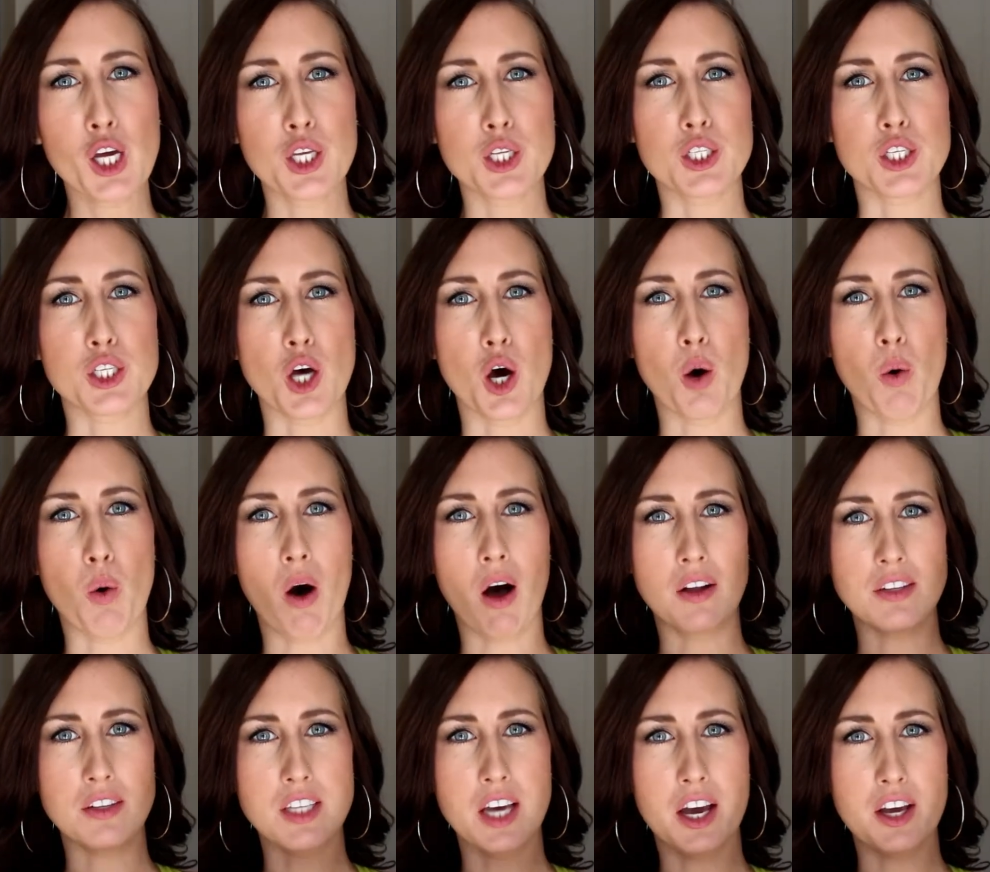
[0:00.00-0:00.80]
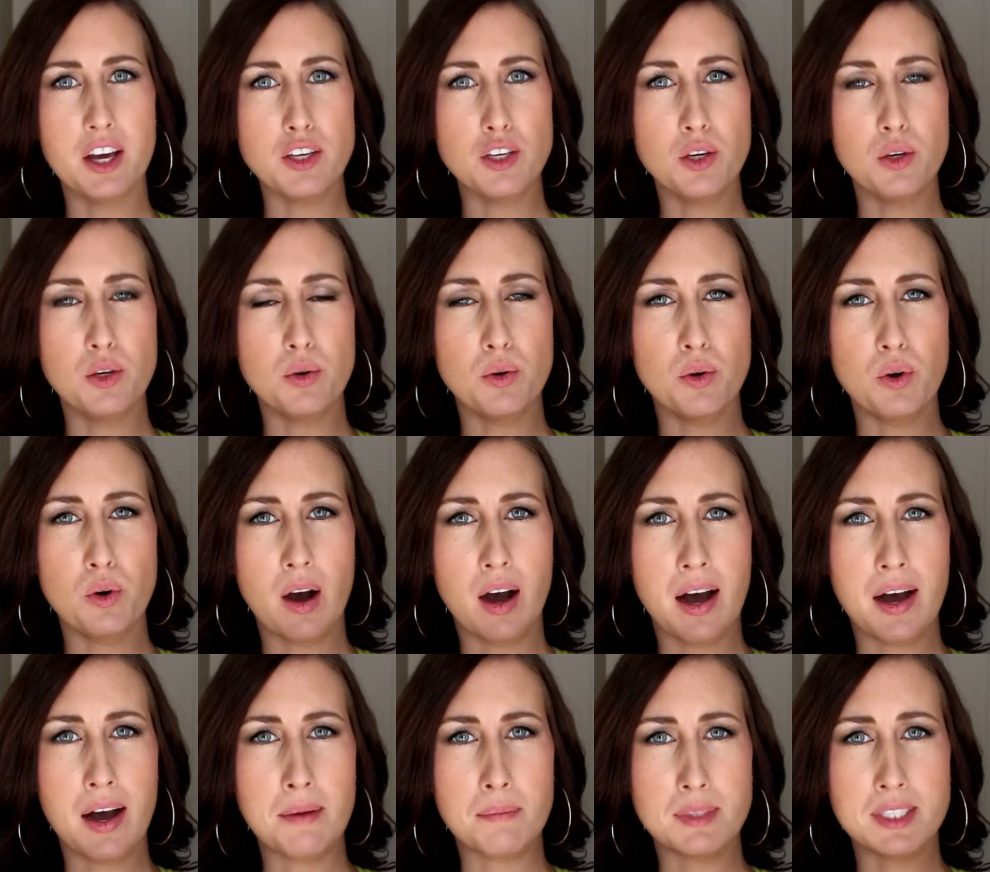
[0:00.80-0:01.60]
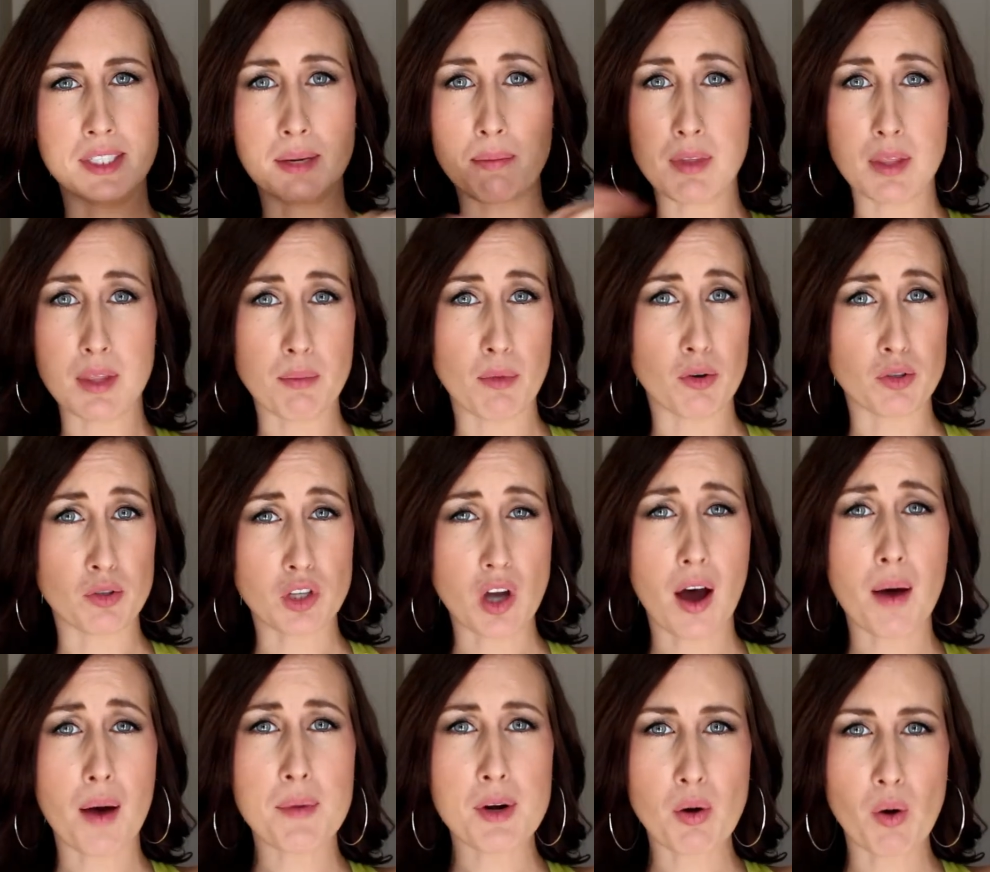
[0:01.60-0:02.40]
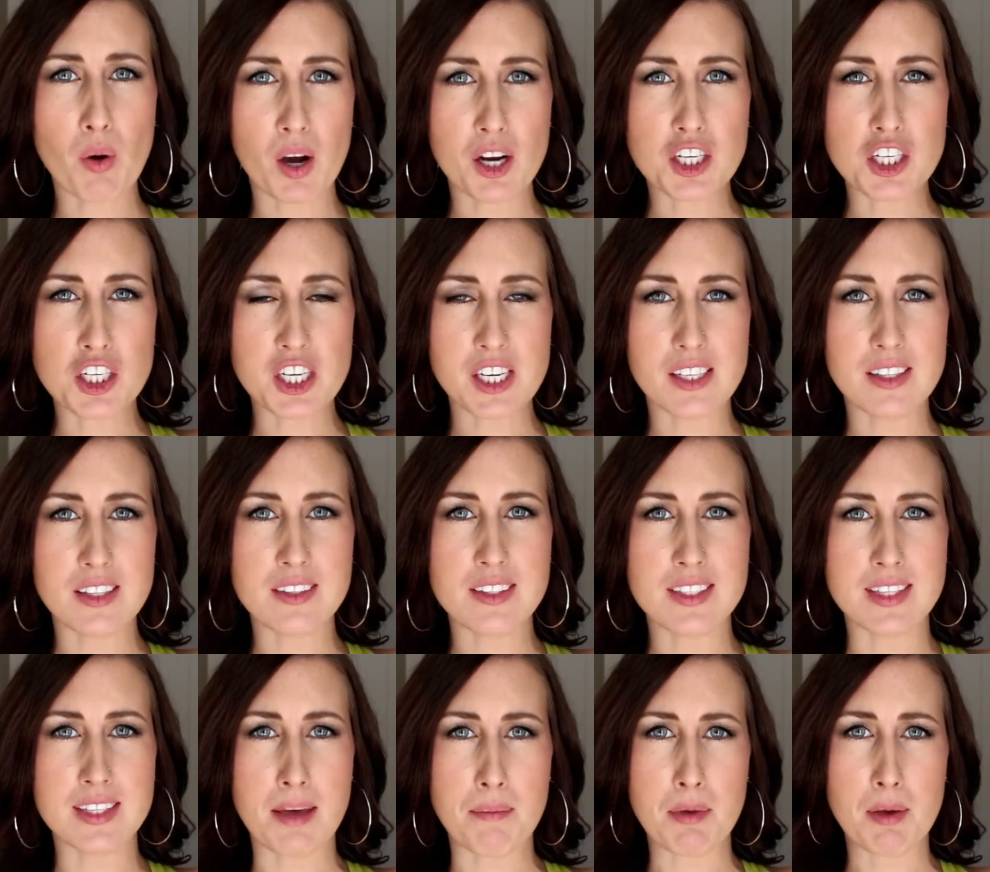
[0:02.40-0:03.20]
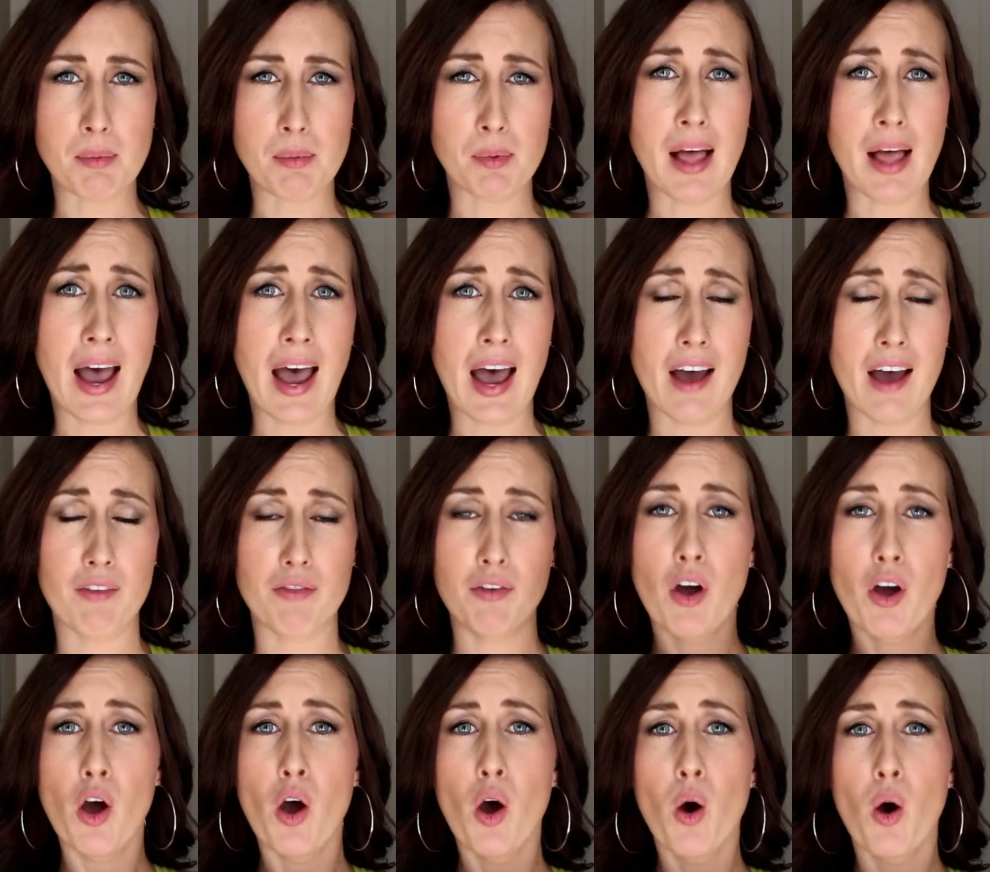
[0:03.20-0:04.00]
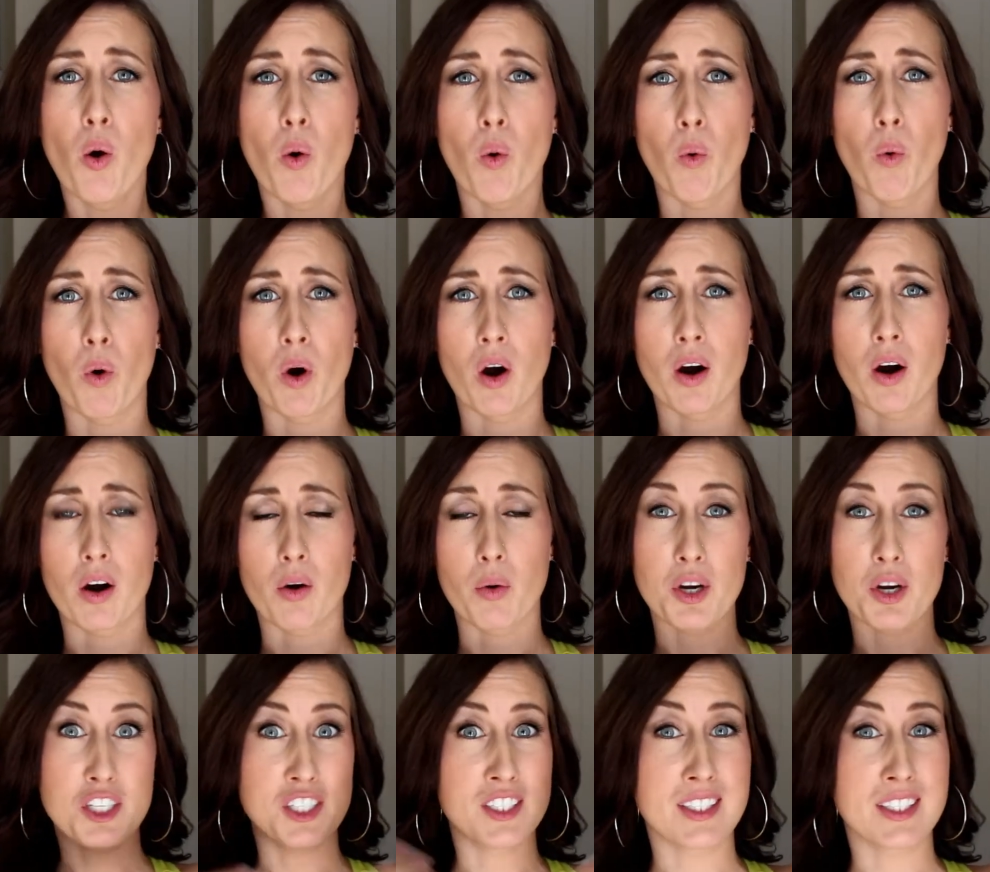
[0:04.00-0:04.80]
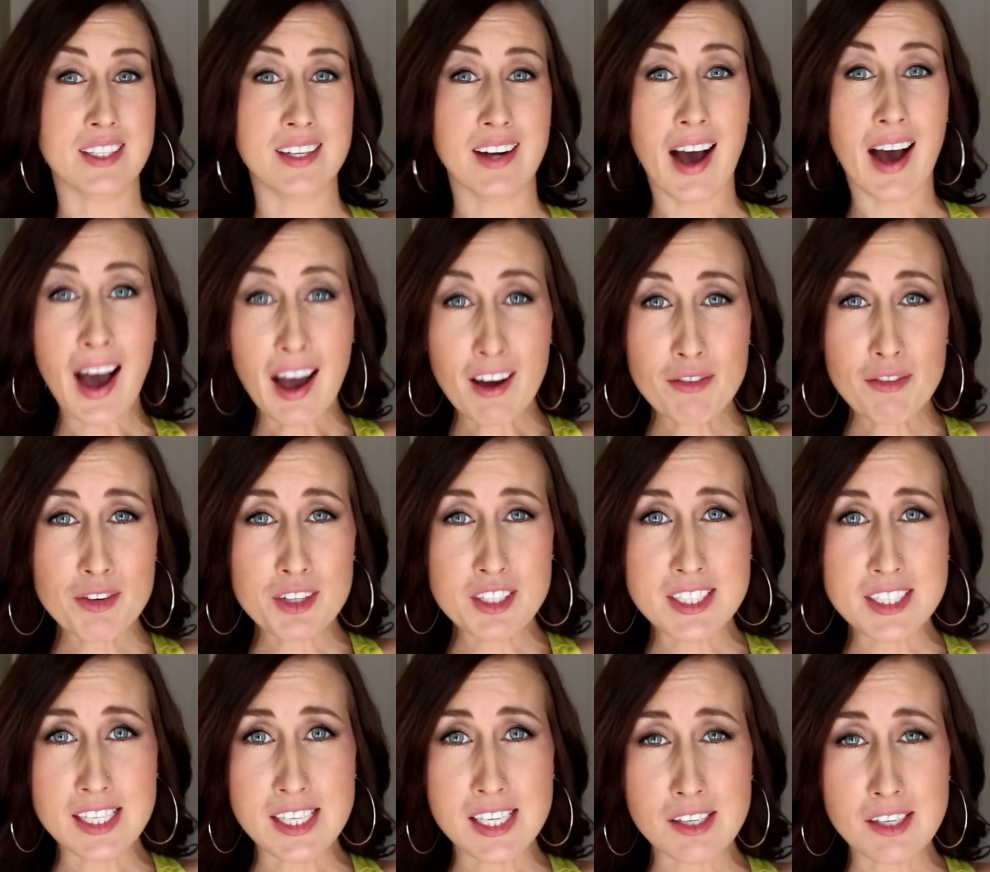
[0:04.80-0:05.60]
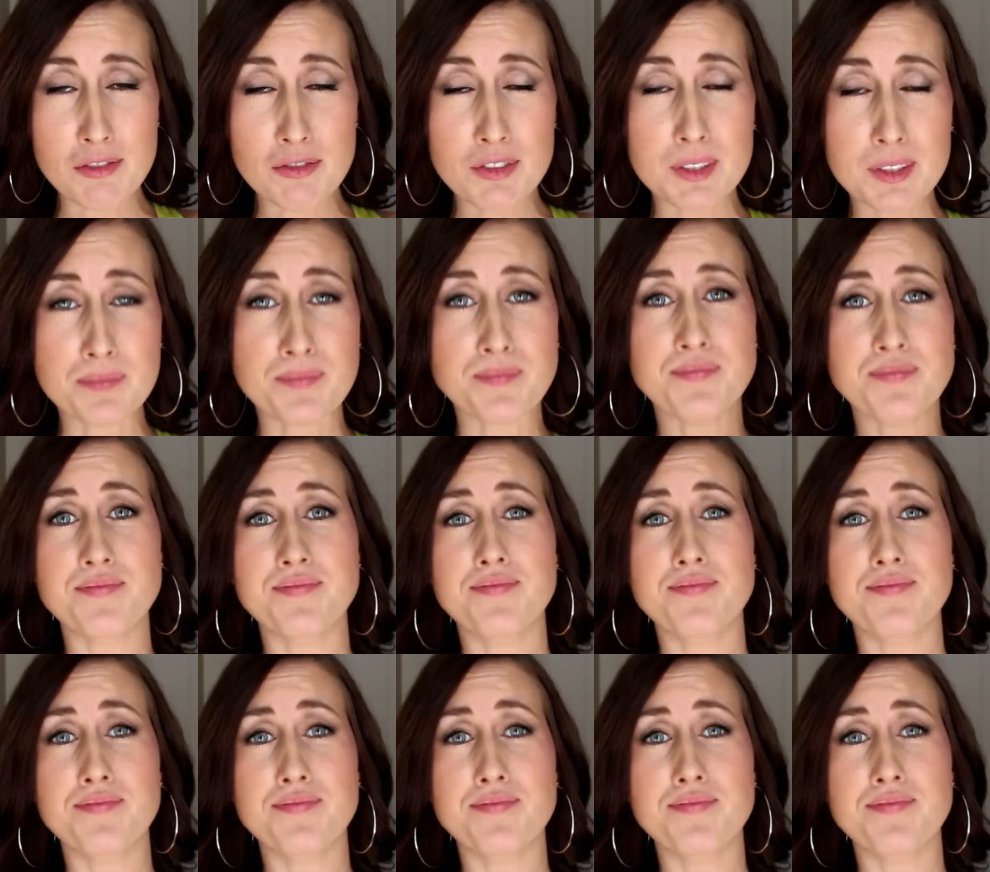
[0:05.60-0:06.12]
So I'll tell you some of the most common questions that people have or questions that I've received,